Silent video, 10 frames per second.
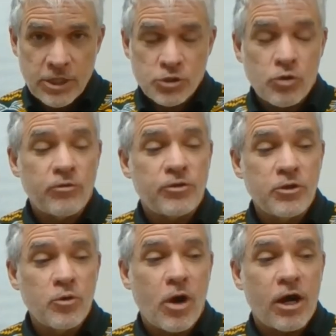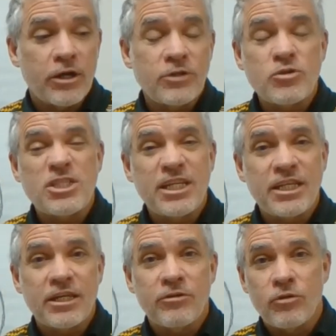So if you are interested
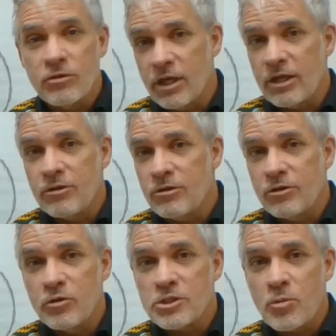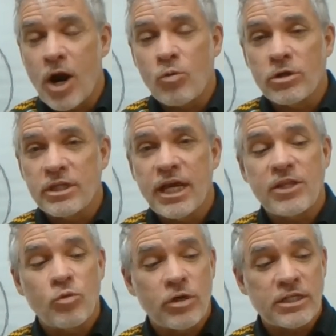in, in doing some artwork
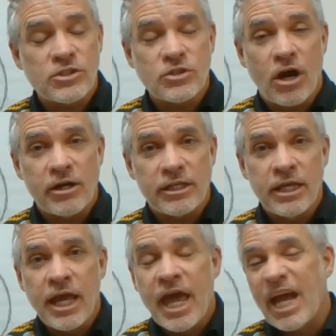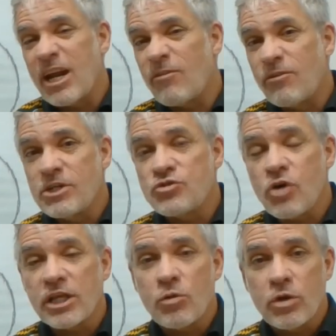together, we'll get started. And our first
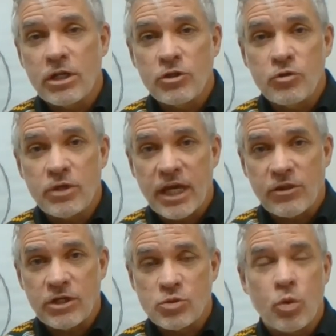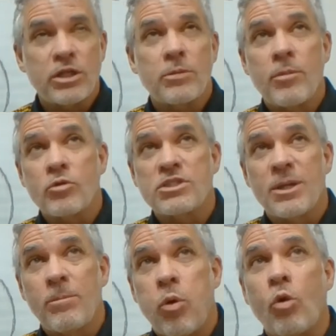drawing that we're going to do together is one of the most
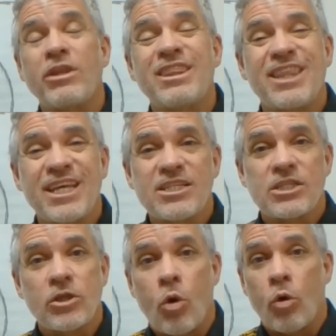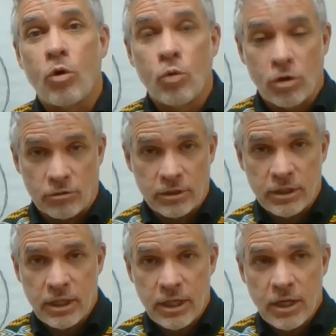important things in the whole world.
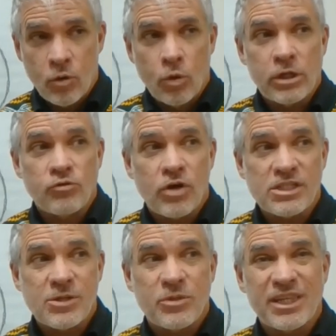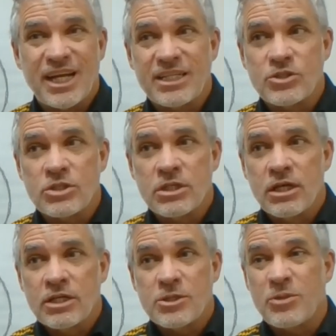We're going to draw something that is
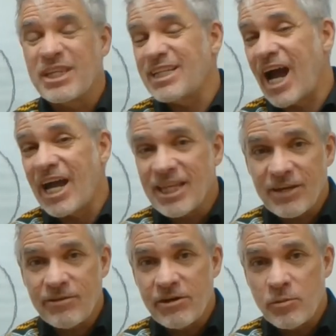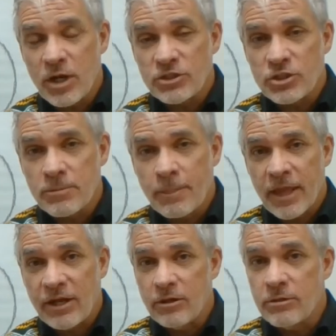something that I like very much
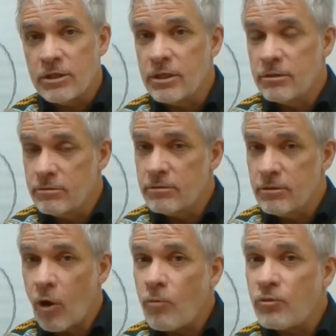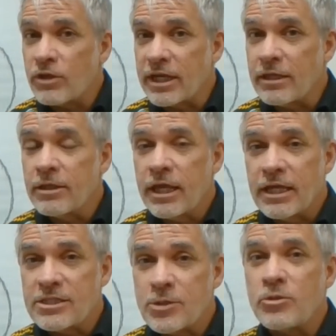and hopefully
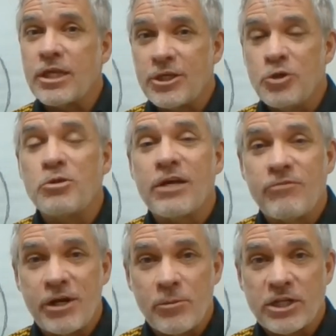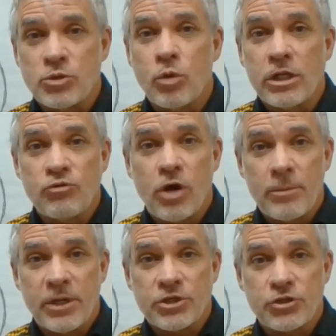it's something that you like very much, we're going to draw
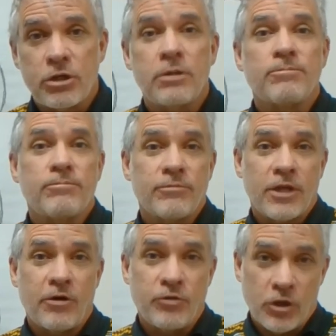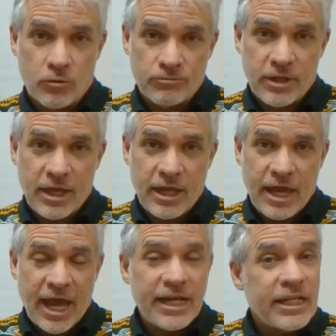a picture of you.
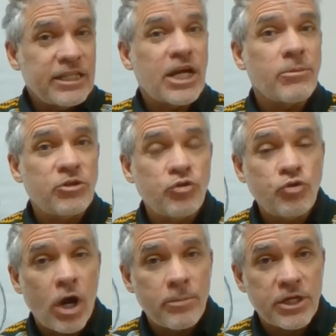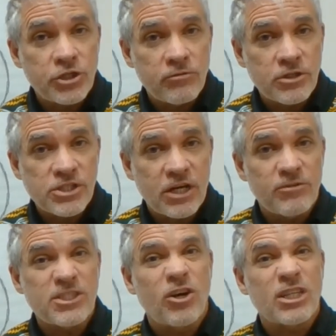And anytime that you draw a picture of yourself,
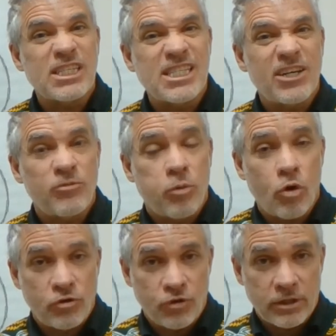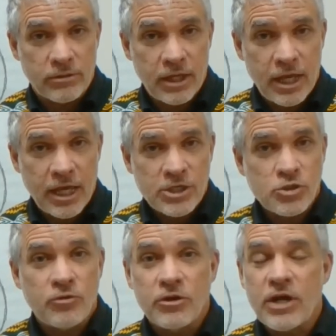it's called a self-portrait.
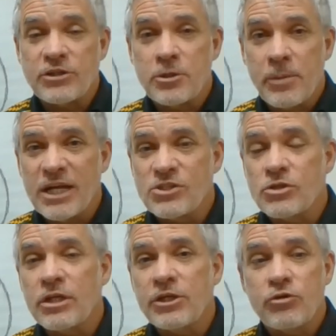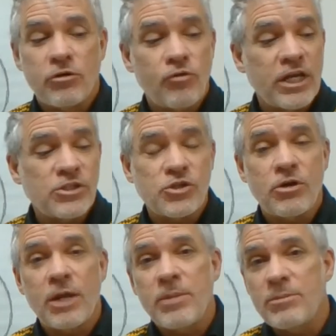So if you got your pencil and your eraser
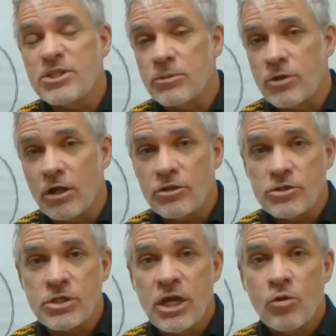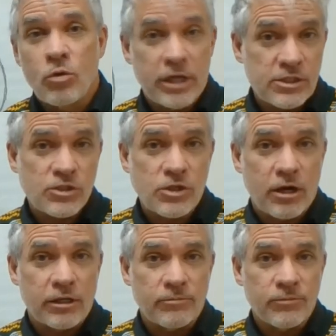and maybe some colors, we'll get
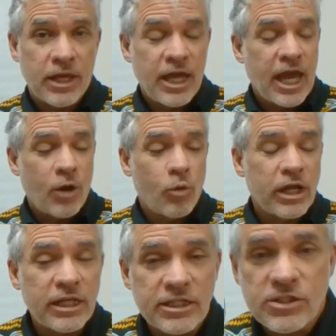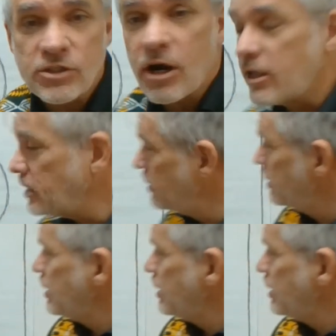started. And we're going to get started